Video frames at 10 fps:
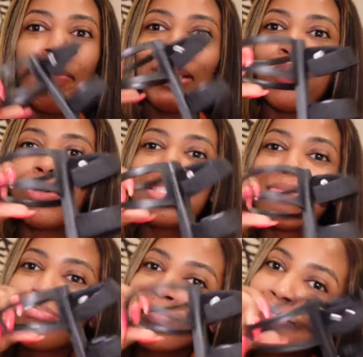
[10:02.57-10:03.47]
put my little
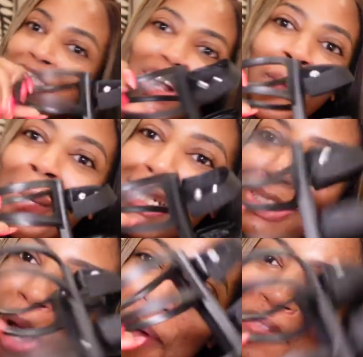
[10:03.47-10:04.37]
Starbucks
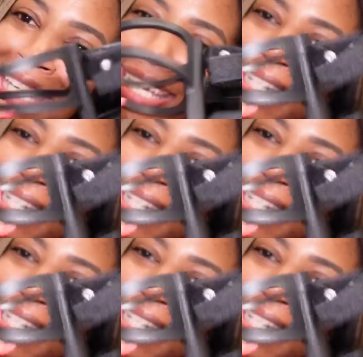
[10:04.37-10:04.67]
coffee in